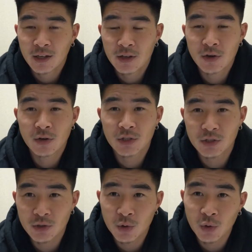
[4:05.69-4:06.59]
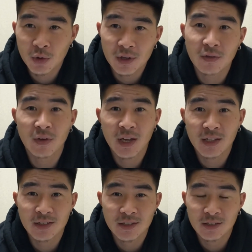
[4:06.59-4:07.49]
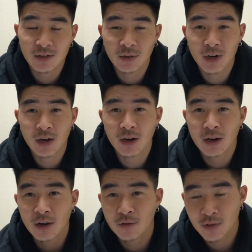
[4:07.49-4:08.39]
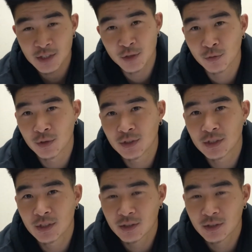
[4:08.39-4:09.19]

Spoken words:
your school events or festivals.